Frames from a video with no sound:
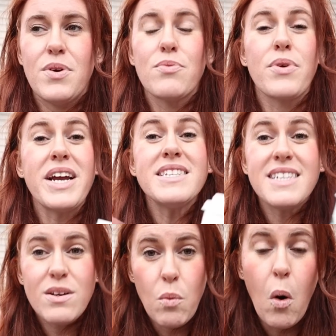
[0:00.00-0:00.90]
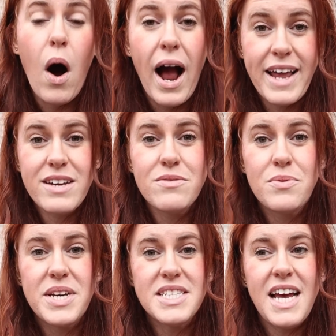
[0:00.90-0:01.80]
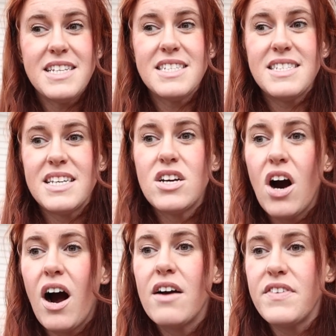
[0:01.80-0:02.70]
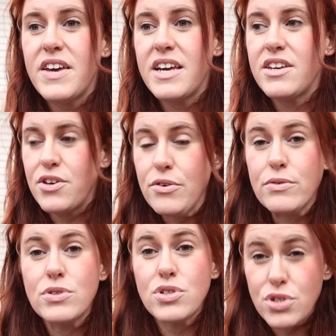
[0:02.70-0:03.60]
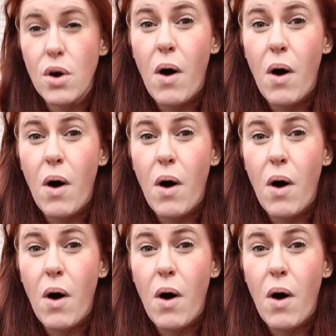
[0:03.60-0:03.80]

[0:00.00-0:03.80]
The reason why we tend to see coffee used so